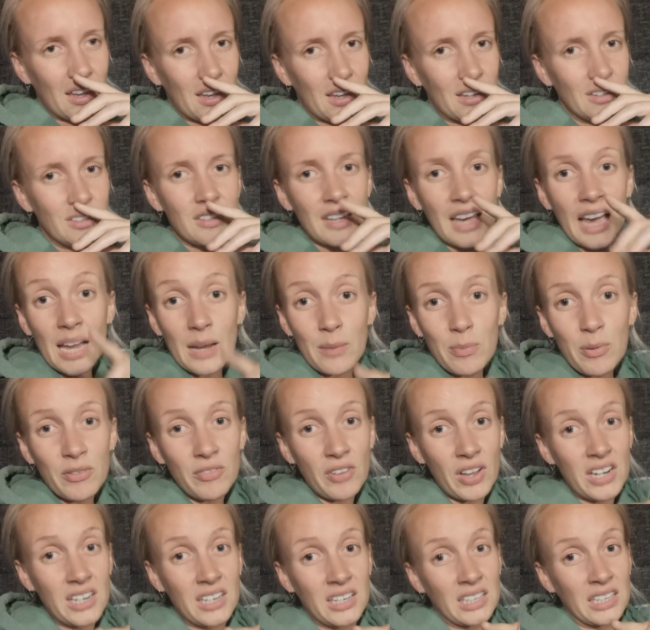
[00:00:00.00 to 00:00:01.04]
And to
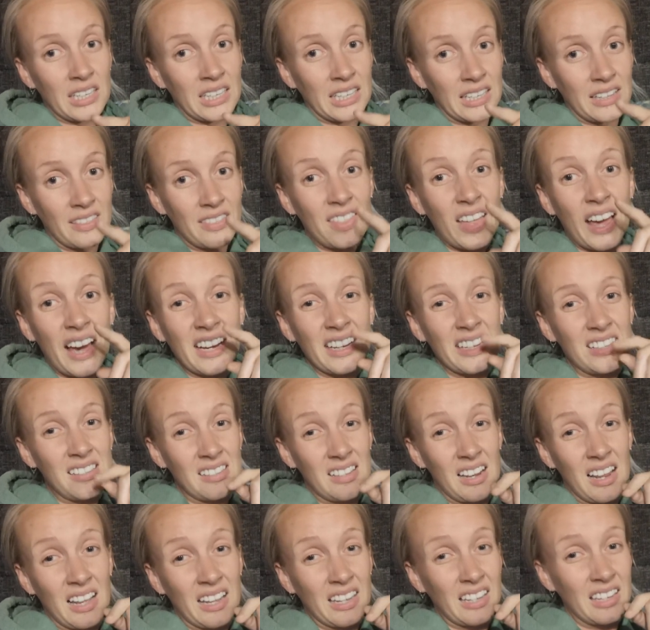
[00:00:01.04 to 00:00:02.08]
hyperventilate, that is
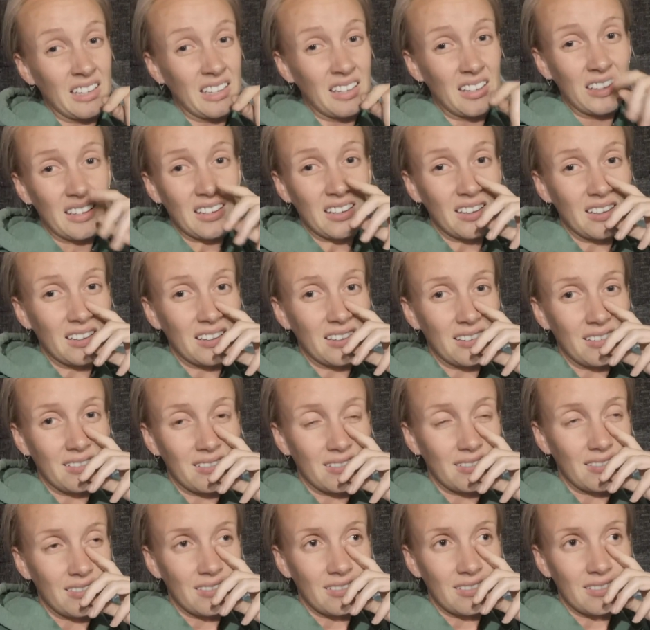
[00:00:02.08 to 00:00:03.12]
like,
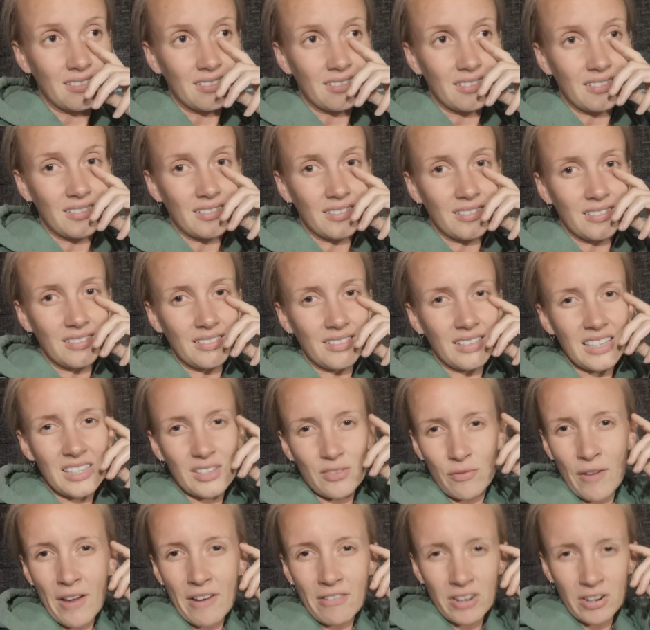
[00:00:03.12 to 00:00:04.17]
it's
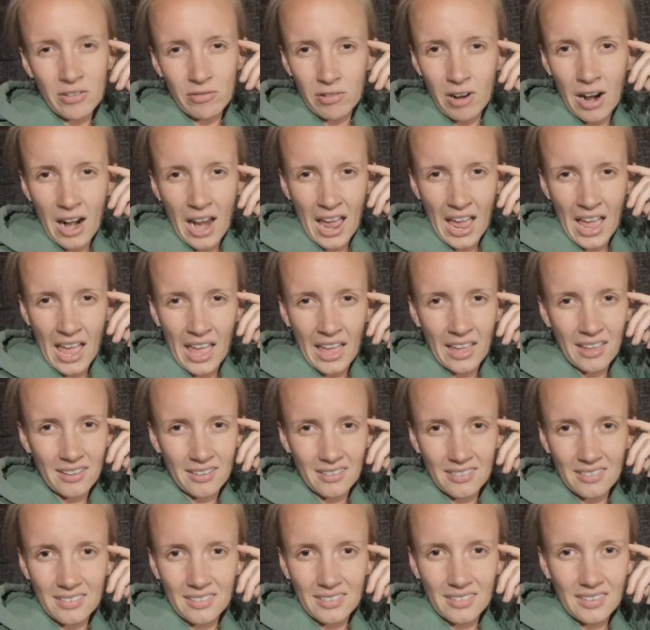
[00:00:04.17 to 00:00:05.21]
very rare.
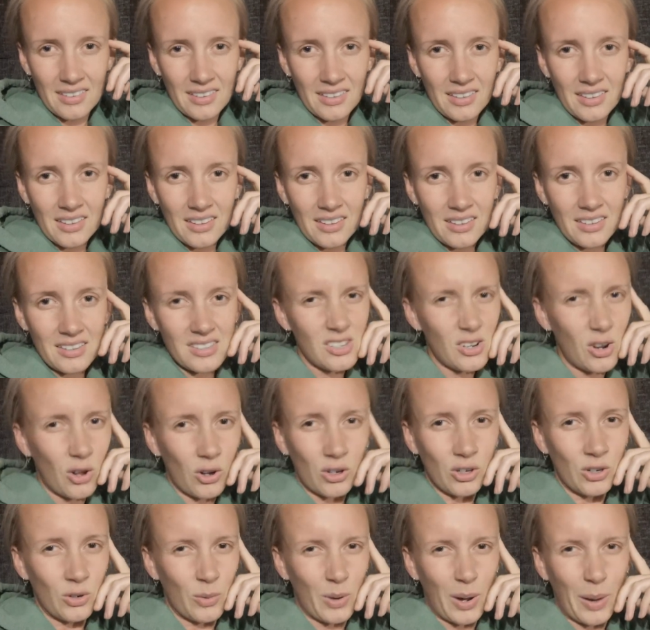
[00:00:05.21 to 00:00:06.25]
It's not
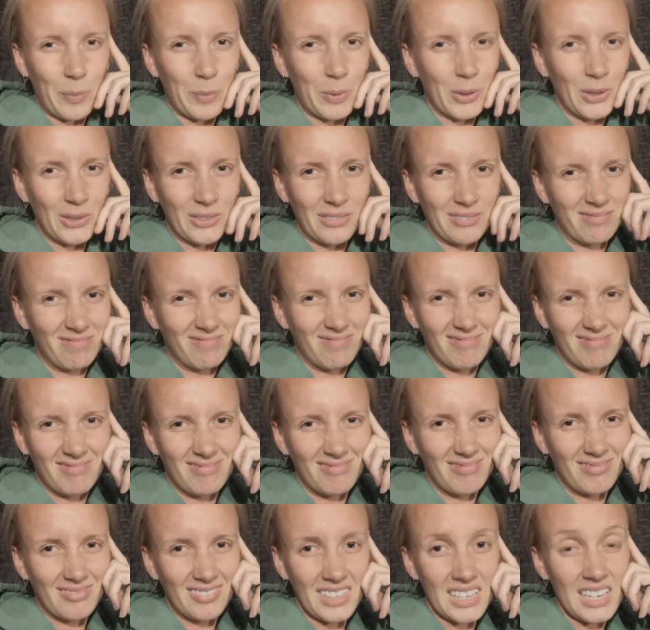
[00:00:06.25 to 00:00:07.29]
going to happen.
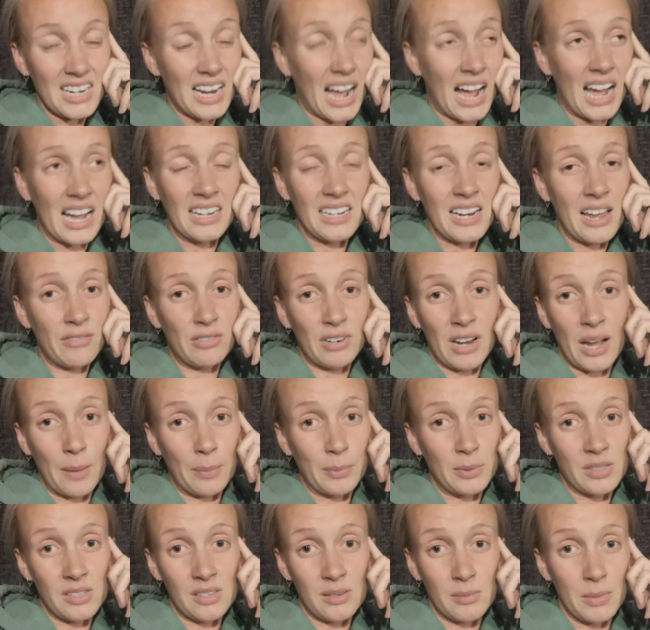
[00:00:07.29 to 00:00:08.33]
It never
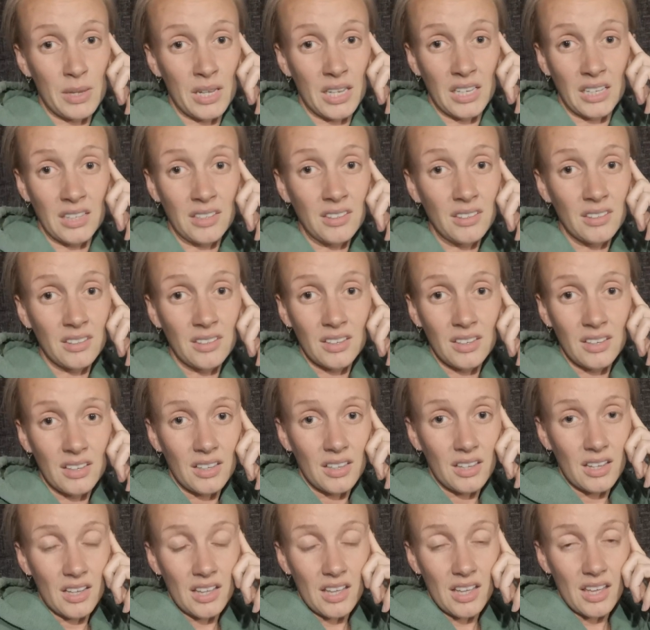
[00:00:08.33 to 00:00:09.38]
happened to me.
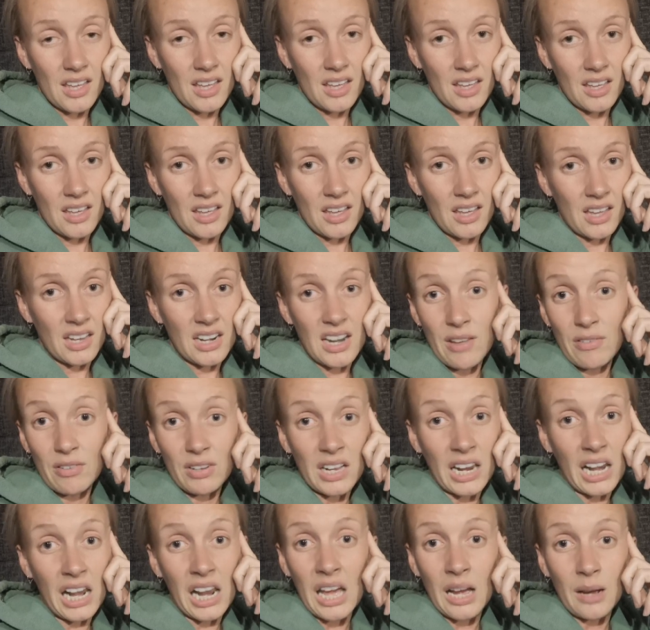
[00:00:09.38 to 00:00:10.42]
I never
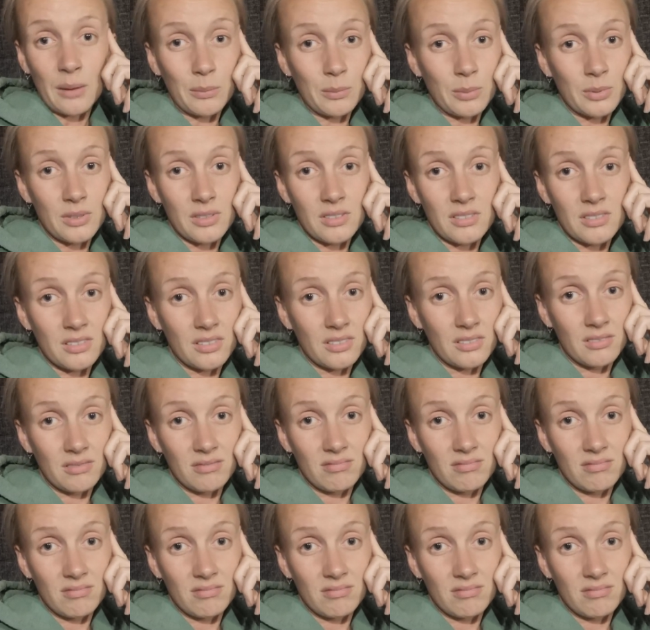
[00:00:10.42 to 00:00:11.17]
collapsed.